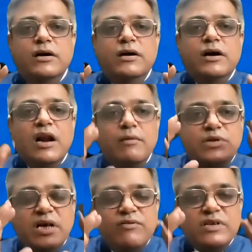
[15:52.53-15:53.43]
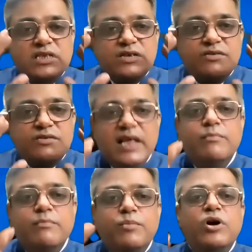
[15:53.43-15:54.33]
Club service is very
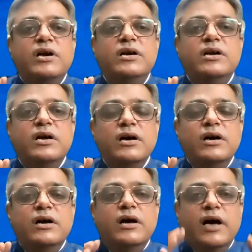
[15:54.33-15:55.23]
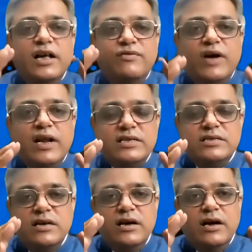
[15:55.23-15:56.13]
important as far as
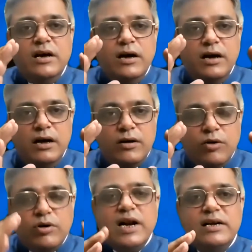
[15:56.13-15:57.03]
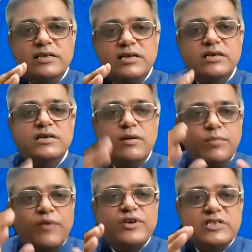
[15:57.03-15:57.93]
Rotaract is concerned.
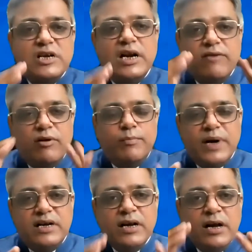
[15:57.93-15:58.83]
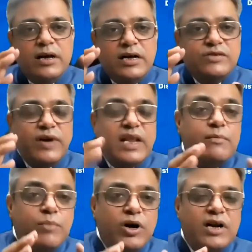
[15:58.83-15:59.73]
Professional development is very
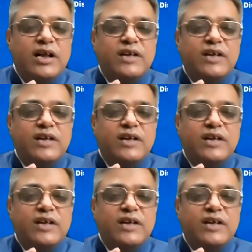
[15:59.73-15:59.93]
important as